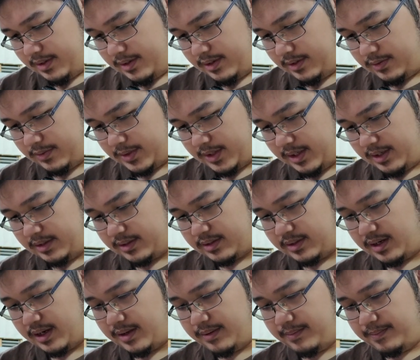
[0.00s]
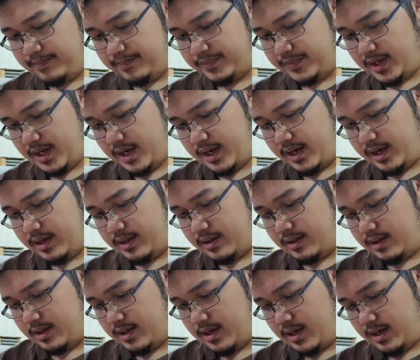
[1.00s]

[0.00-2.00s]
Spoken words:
That's what they said. And